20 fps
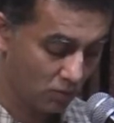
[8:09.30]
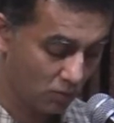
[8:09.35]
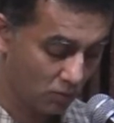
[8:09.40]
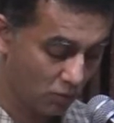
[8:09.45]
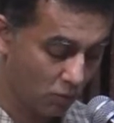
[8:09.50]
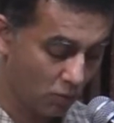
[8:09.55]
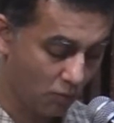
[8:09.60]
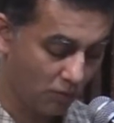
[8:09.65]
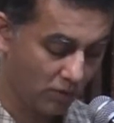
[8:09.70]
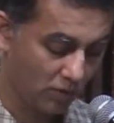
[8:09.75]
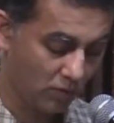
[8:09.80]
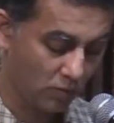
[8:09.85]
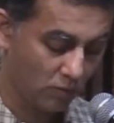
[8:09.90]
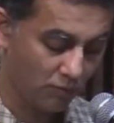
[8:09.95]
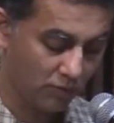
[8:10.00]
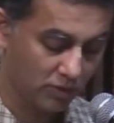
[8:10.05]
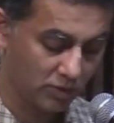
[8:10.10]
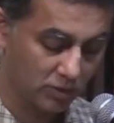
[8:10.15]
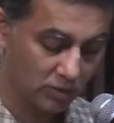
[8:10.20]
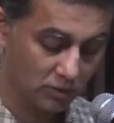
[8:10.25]
hover
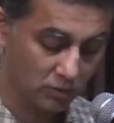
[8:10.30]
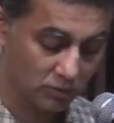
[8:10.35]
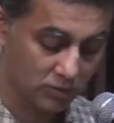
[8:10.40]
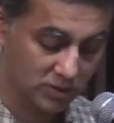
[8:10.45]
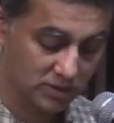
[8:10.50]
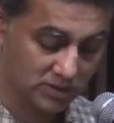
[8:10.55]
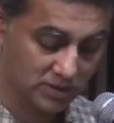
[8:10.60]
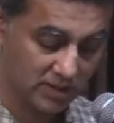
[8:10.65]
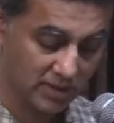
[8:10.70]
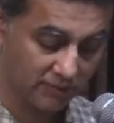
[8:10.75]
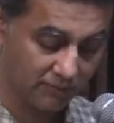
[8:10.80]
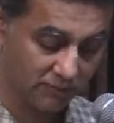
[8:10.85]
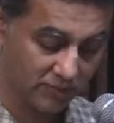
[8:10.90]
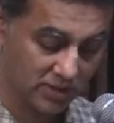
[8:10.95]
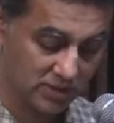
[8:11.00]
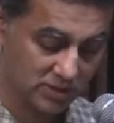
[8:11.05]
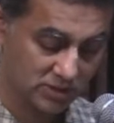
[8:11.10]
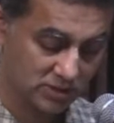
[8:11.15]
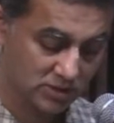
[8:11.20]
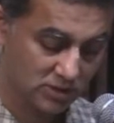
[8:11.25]
over your lotus-like
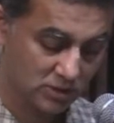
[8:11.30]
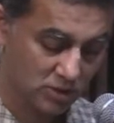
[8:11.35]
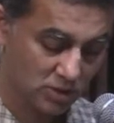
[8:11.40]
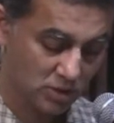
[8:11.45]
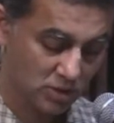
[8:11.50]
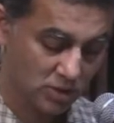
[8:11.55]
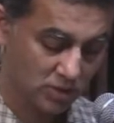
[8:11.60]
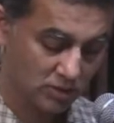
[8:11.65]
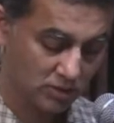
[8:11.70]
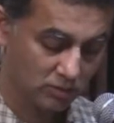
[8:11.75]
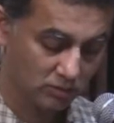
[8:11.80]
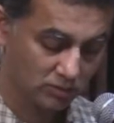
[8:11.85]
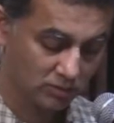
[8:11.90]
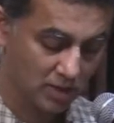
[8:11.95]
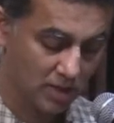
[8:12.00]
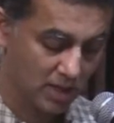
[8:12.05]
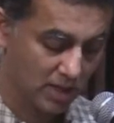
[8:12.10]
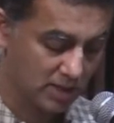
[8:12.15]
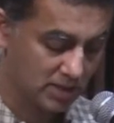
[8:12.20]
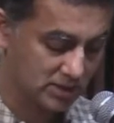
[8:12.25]
face. Your
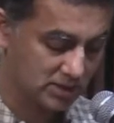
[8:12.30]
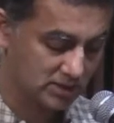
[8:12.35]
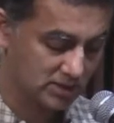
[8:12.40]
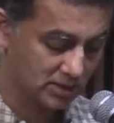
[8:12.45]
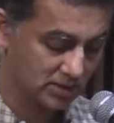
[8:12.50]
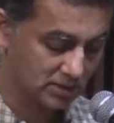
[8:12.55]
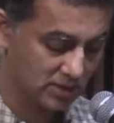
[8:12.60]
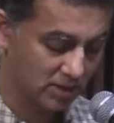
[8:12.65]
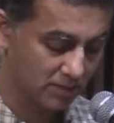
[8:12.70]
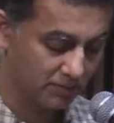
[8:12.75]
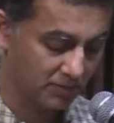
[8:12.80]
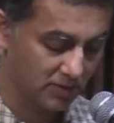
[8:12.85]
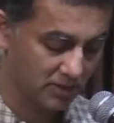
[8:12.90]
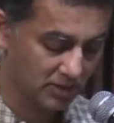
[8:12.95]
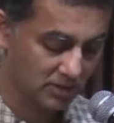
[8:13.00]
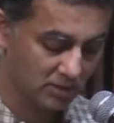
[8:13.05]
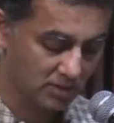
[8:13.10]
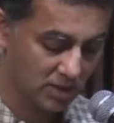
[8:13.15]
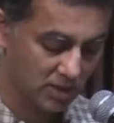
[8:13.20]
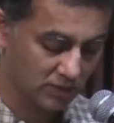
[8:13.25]
thighs are tapered
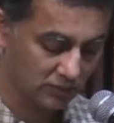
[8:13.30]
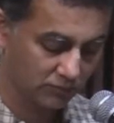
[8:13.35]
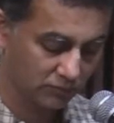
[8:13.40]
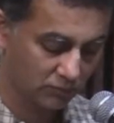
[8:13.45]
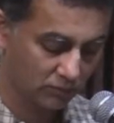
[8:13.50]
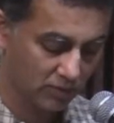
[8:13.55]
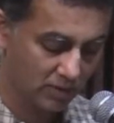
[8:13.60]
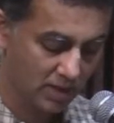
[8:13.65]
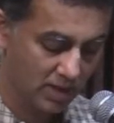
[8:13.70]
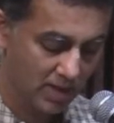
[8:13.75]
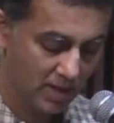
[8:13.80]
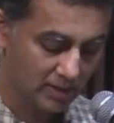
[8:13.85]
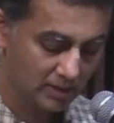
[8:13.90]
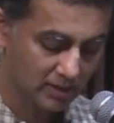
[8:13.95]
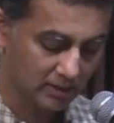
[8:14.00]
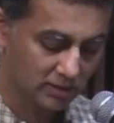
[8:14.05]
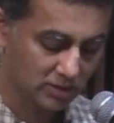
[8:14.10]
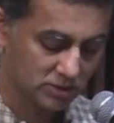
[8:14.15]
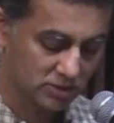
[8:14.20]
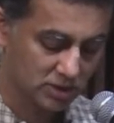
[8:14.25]
and graceful,
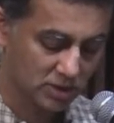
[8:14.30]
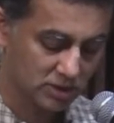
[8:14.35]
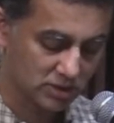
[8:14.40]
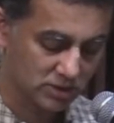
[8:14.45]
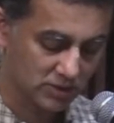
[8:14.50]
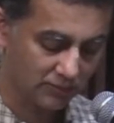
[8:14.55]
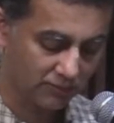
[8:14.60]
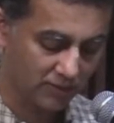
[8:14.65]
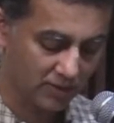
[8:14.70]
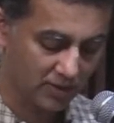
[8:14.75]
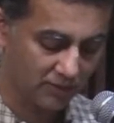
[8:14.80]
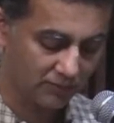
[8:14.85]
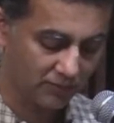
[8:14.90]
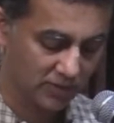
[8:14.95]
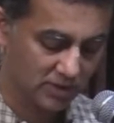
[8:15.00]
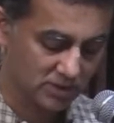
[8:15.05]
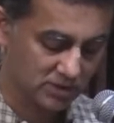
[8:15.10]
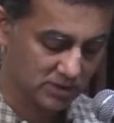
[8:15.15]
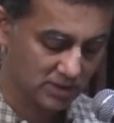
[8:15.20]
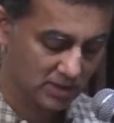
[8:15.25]
like the trunks of
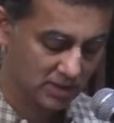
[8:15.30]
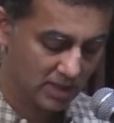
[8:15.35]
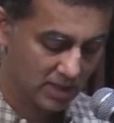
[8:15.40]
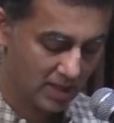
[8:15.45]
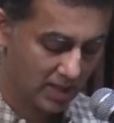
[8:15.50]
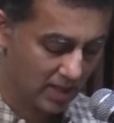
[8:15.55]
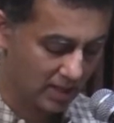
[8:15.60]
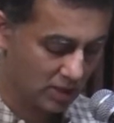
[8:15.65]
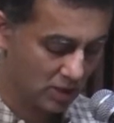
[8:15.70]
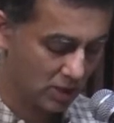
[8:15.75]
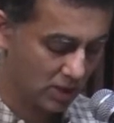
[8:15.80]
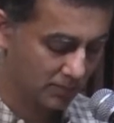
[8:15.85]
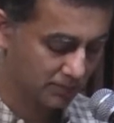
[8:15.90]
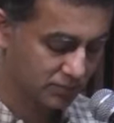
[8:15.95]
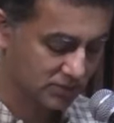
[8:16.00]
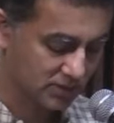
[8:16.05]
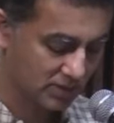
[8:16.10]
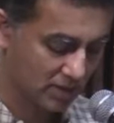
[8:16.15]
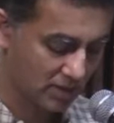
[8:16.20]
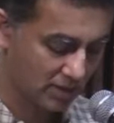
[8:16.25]
elephants, and your
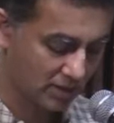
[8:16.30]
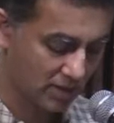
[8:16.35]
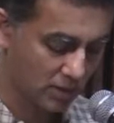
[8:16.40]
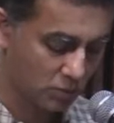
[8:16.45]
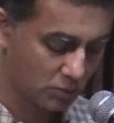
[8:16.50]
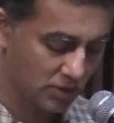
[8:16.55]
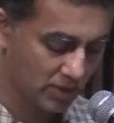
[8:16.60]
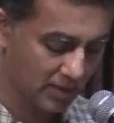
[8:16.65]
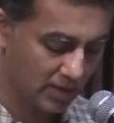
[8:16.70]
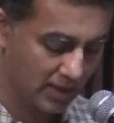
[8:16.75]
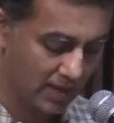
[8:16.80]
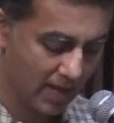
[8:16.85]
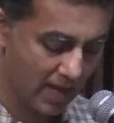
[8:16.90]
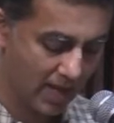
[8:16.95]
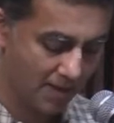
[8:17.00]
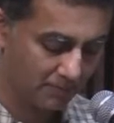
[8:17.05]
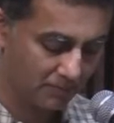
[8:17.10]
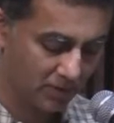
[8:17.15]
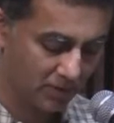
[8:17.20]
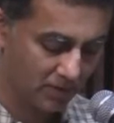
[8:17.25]
hips are rounded and
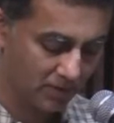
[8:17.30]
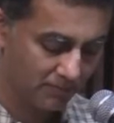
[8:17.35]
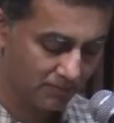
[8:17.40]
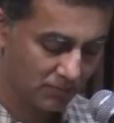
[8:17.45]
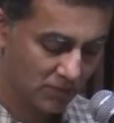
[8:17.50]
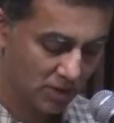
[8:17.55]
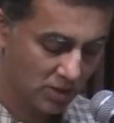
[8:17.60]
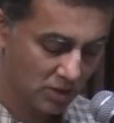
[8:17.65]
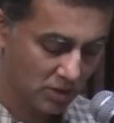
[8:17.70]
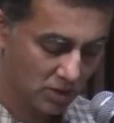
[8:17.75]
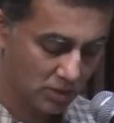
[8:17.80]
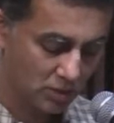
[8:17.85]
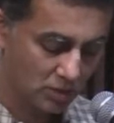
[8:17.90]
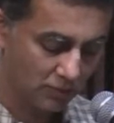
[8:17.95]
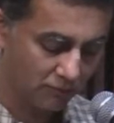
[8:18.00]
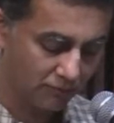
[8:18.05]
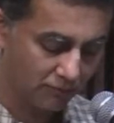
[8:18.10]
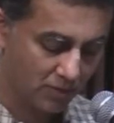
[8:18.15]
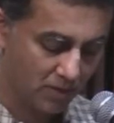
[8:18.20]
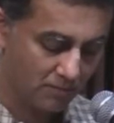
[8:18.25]
ample.
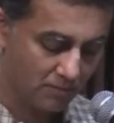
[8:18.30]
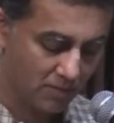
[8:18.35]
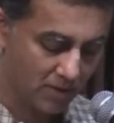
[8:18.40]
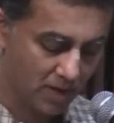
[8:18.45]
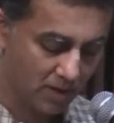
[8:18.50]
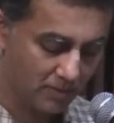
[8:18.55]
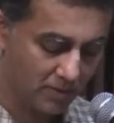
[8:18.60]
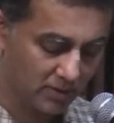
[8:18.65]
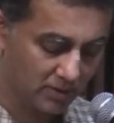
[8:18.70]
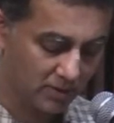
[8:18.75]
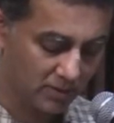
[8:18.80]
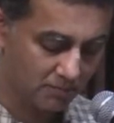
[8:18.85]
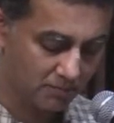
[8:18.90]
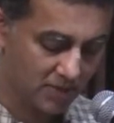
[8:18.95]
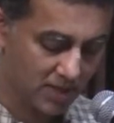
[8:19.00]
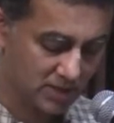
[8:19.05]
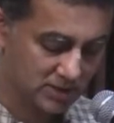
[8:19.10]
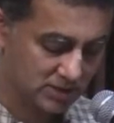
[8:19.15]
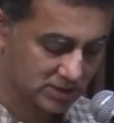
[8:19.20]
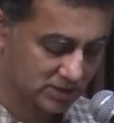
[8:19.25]
Your firm, abundant
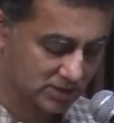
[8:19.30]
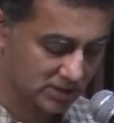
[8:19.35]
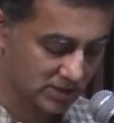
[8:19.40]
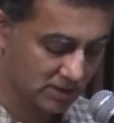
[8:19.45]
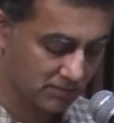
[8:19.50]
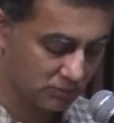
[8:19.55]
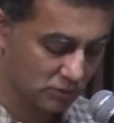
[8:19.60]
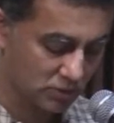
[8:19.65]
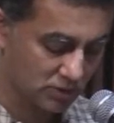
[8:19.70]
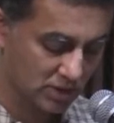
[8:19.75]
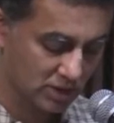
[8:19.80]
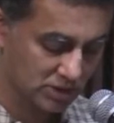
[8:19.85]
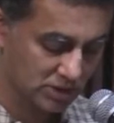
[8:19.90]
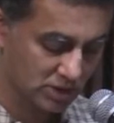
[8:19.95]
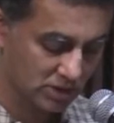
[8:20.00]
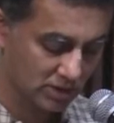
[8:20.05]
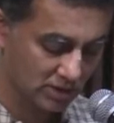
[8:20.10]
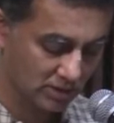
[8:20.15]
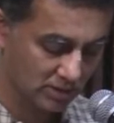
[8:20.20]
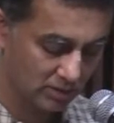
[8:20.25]
breasts seem to touch
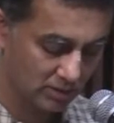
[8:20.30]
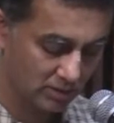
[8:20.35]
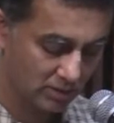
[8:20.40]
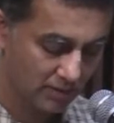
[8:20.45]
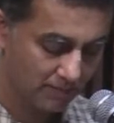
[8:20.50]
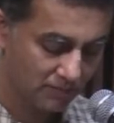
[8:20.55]
each other,